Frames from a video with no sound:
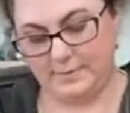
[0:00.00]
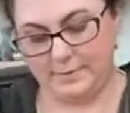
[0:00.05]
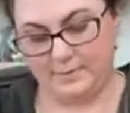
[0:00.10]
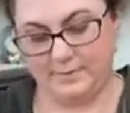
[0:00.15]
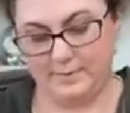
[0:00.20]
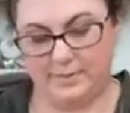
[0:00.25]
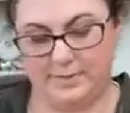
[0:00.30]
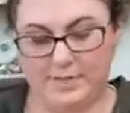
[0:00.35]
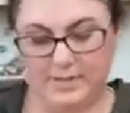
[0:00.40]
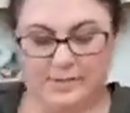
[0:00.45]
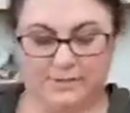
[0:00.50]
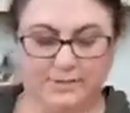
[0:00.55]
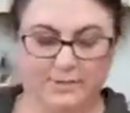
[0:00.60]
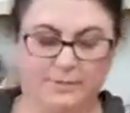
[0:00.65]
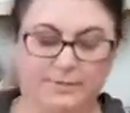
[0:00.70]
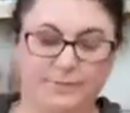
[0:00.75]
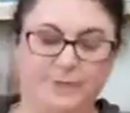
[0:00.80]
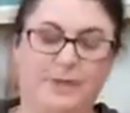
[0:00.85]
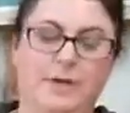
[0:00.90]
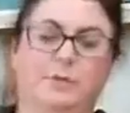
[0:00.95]
Okay,
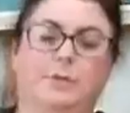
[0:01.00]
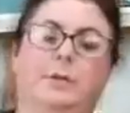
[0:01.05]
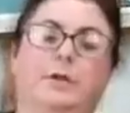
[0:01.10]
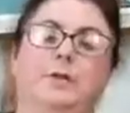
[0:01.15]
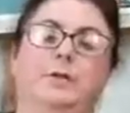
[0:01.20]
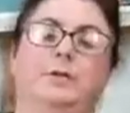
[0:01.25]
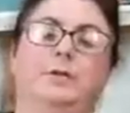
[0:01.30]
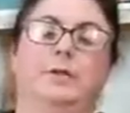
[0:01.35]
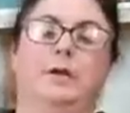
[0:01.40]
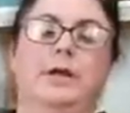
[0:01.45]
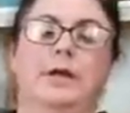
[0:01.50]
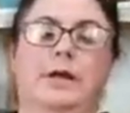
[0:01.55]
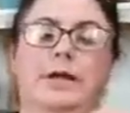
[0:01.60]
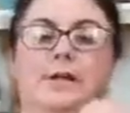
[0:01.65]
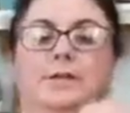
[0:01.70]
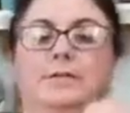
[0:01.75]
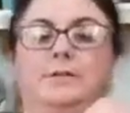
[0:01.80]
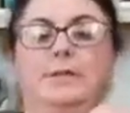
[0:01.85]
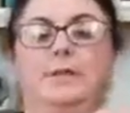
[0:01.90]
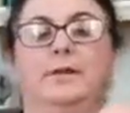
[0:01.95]
except for that one little guy.
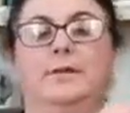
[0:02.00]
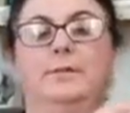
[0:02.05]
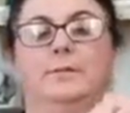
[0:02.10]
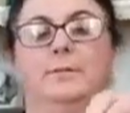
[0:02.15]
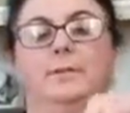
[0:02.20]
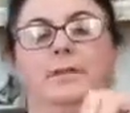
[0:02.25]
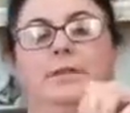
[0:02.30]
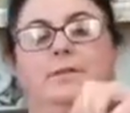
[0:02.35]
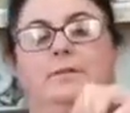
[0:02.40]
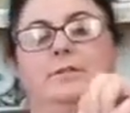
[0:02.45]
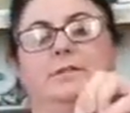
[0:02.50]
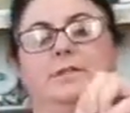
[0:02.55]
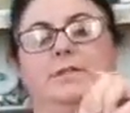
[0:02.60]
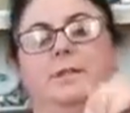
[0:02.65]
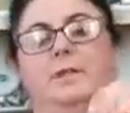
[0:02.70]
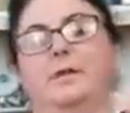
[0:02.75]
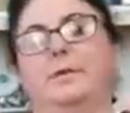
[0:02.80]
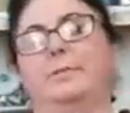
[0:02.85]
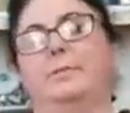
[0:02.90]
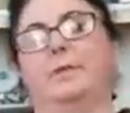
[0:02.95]
He's kind of big
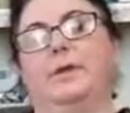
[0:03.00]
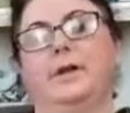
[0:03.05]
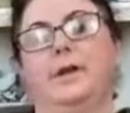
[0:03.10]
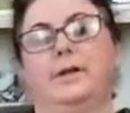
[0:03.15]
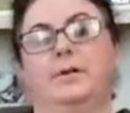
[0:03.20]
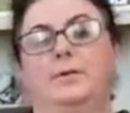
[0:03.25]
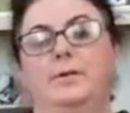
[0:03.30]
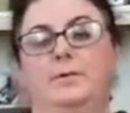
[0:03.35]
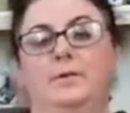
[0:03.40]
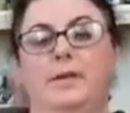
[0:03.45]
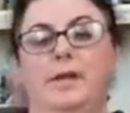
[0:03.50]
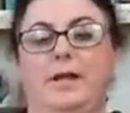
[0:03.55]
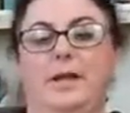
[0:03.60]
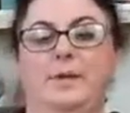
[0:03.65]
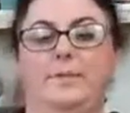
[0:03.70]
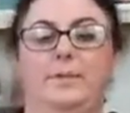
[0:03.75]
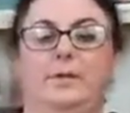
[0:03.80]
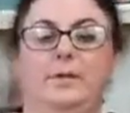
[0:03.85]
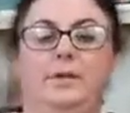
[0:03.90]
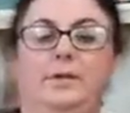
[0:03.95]
sticking up there. I don't know what
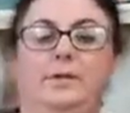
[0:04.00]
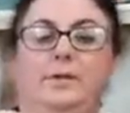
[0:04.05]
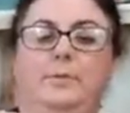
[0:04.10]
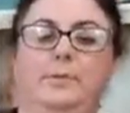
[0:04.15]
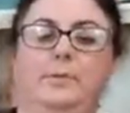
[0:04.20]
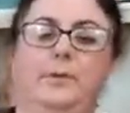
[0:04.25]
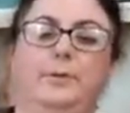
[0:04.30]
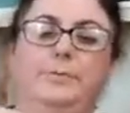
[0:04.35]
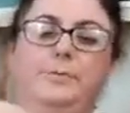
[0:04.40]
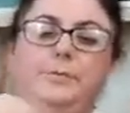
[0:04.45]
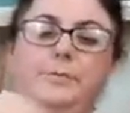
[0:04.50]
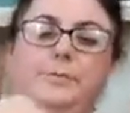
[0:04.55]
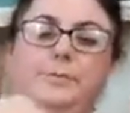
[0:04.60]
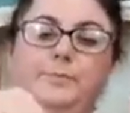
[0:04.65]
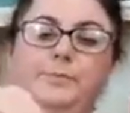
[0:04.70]
happened to him, but